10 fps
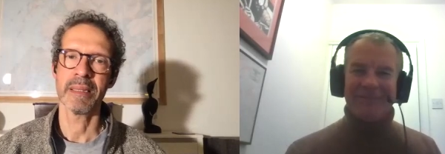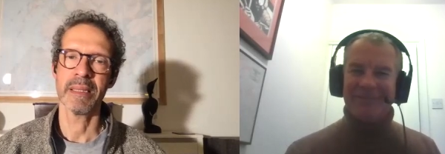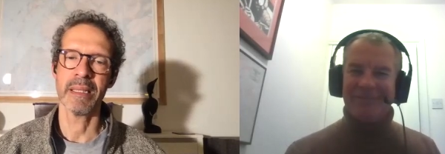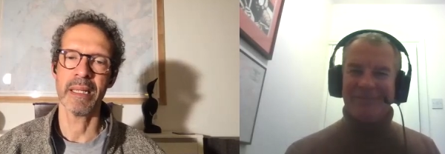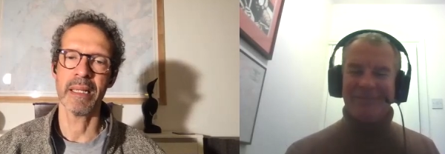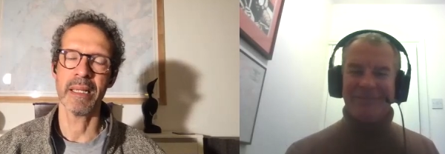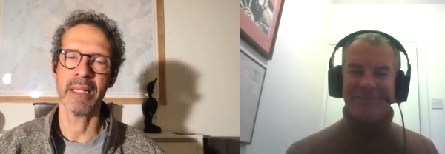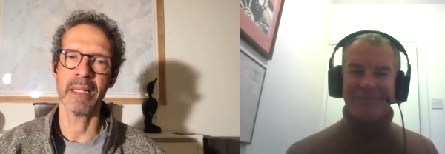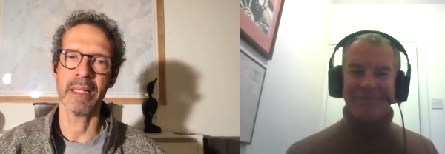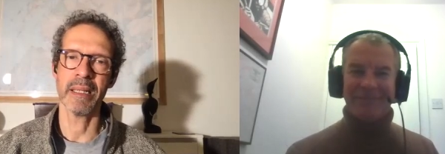Speaker 1: uh, uh,
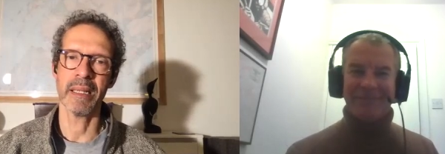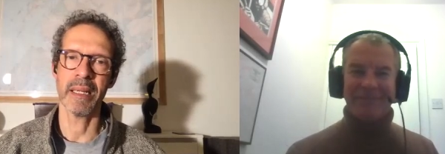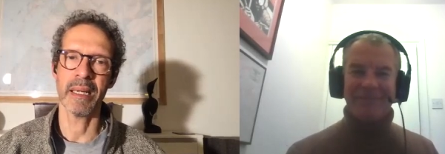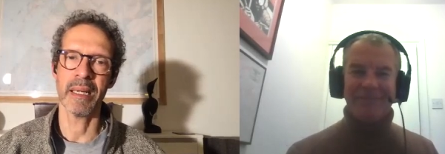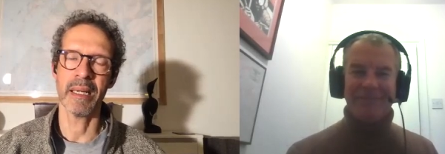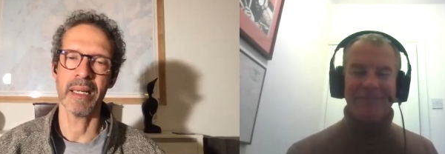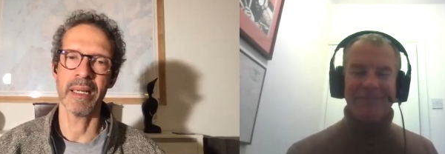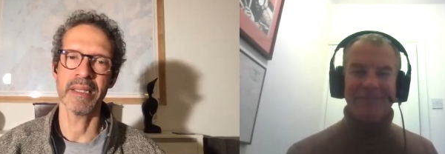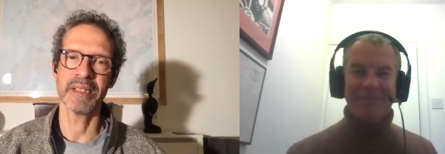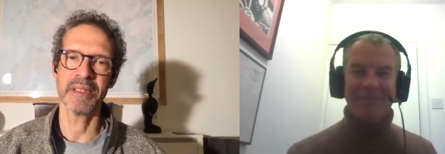uh,
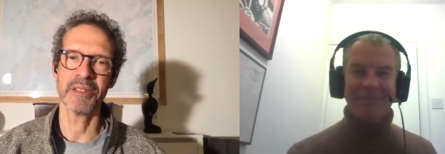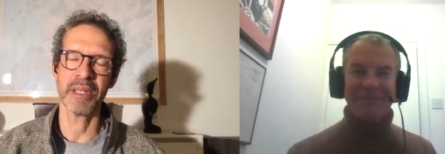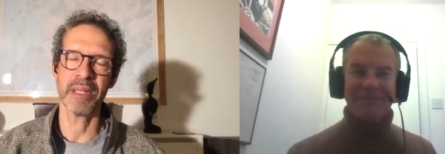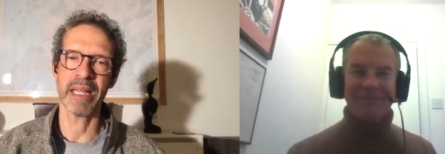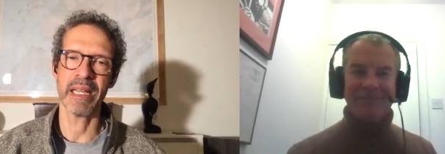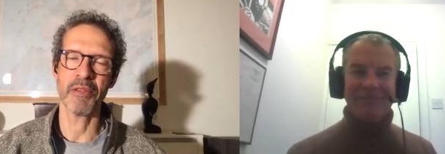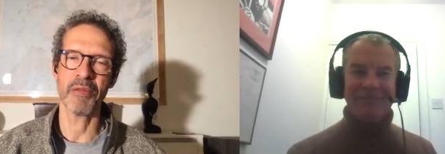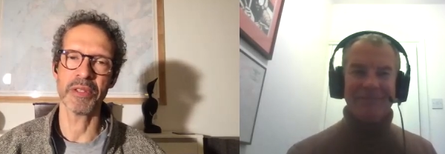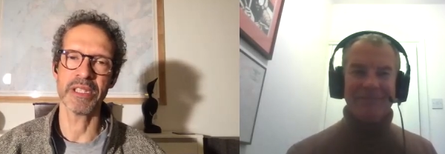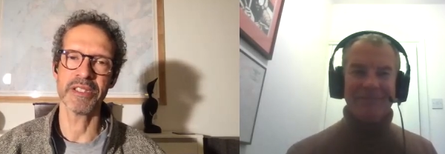is he talking about a level
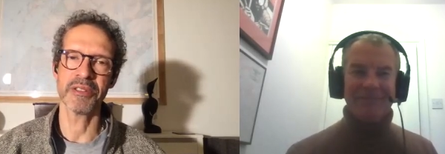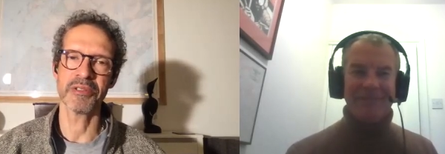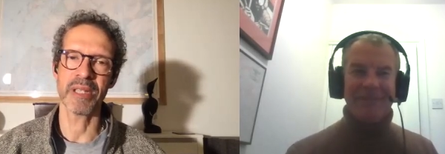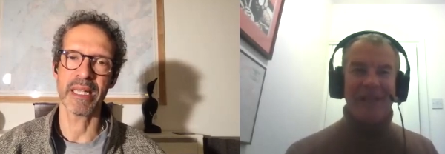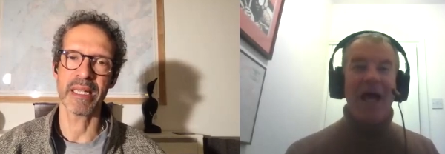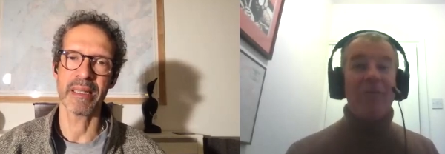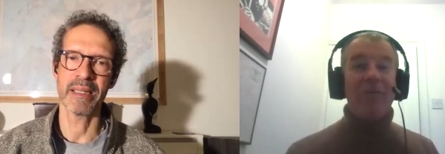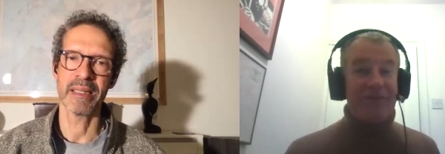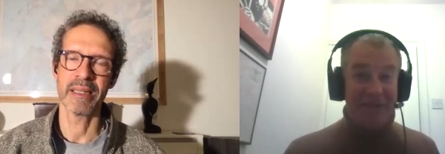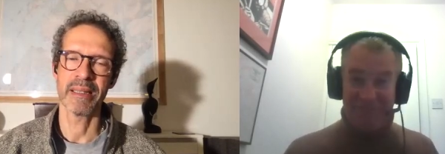42 track? Oh,
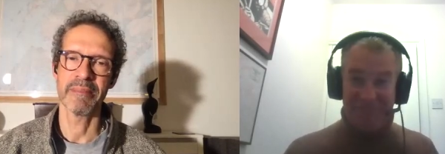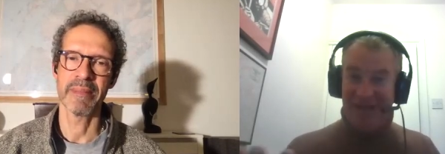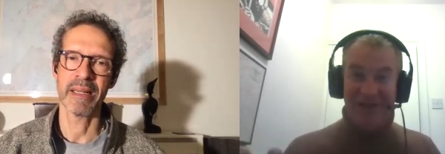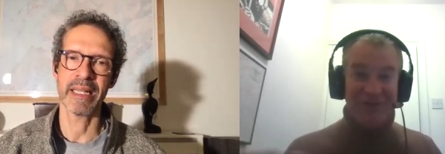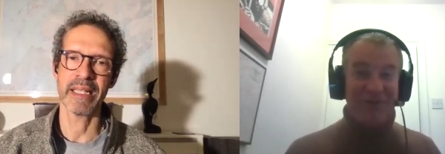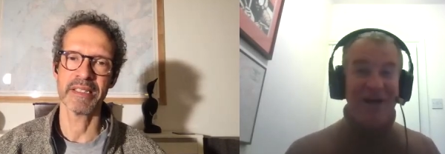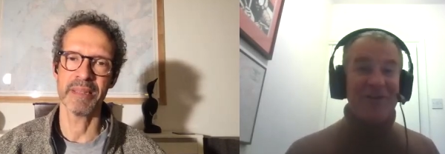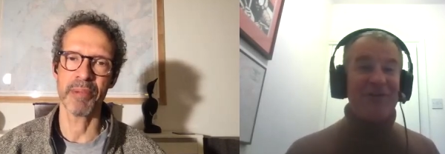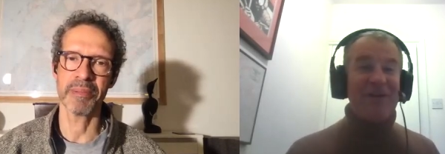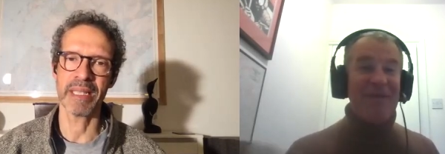well, I answer,
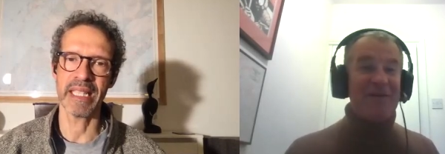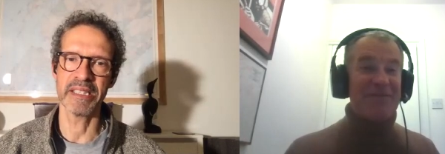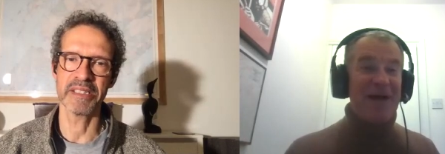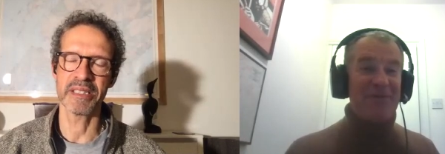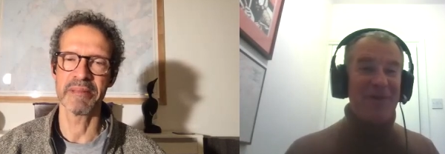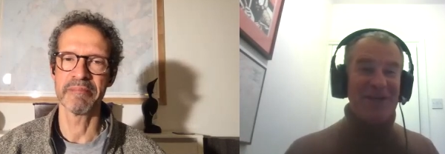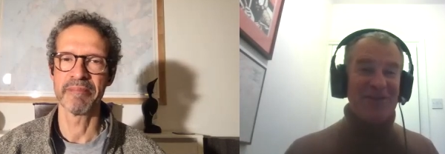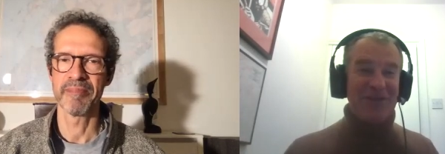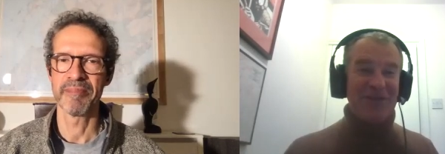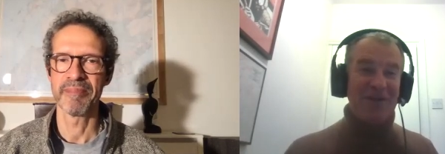answer it both
Speaker 2: both
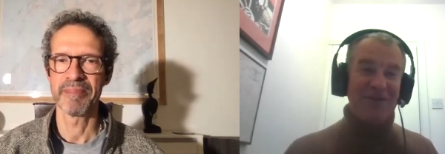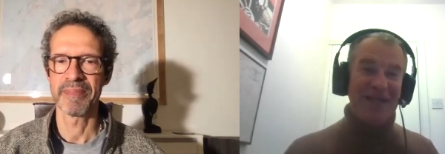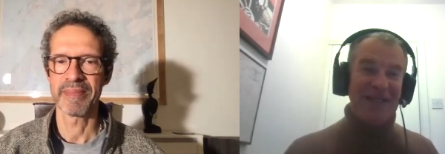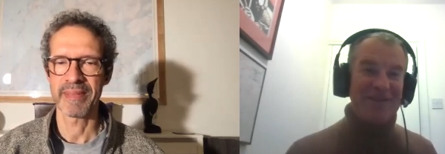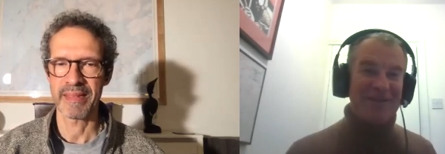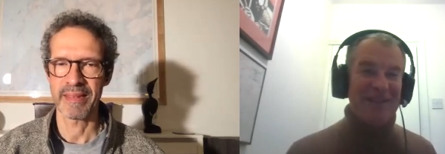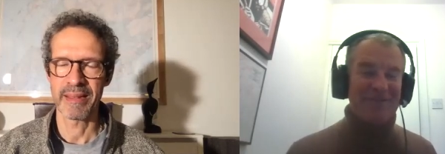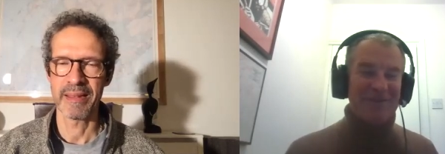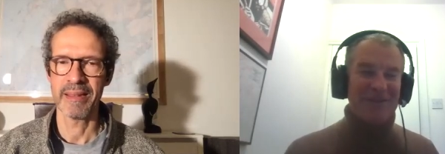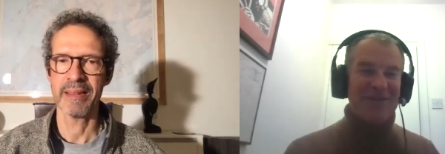ways, yourself and
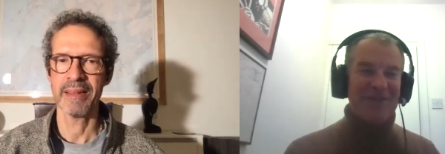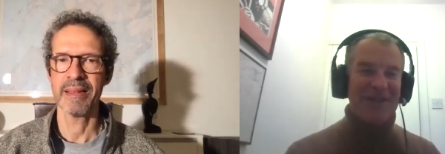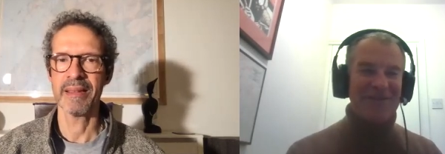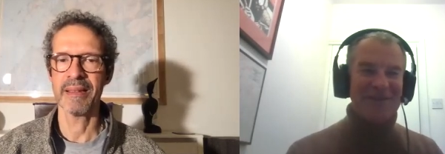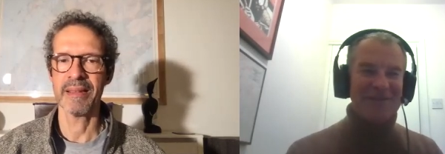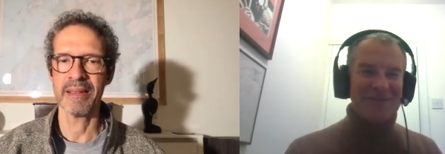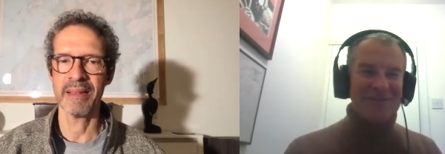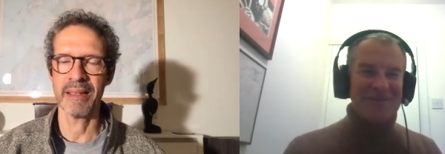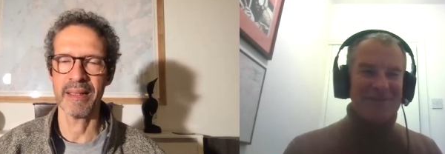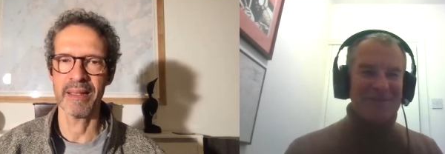level, I suppose.
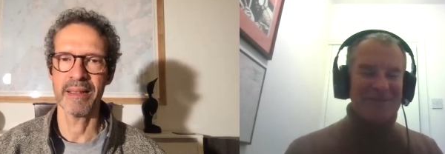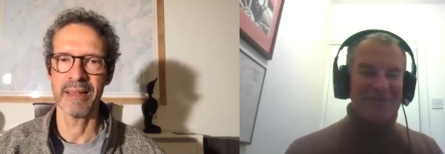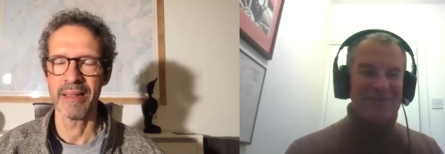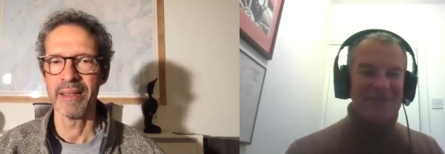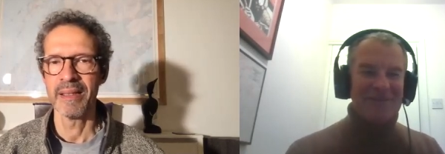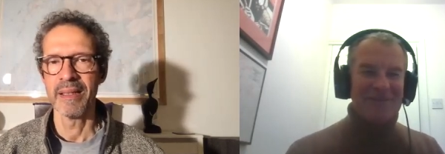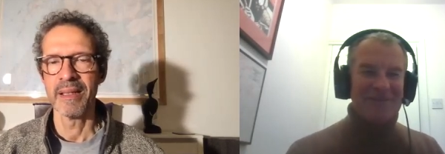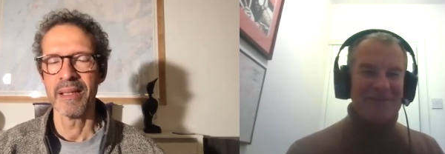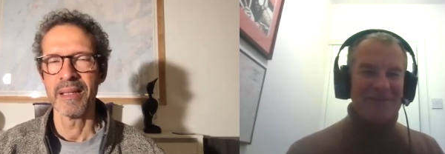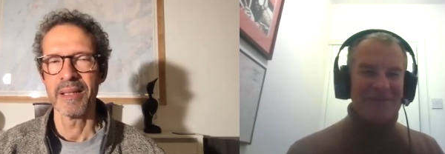
Speaker 1: Yeah.
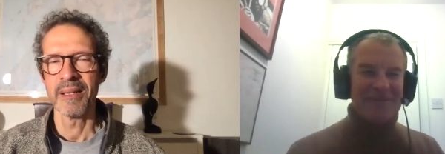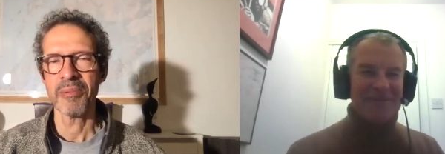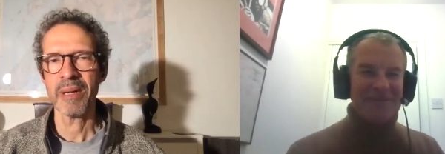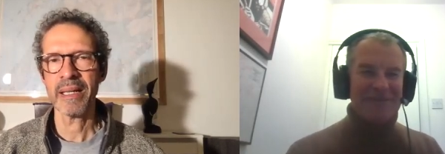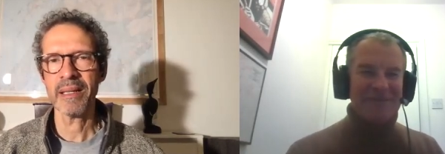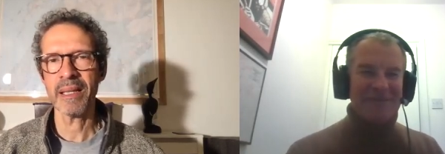Well,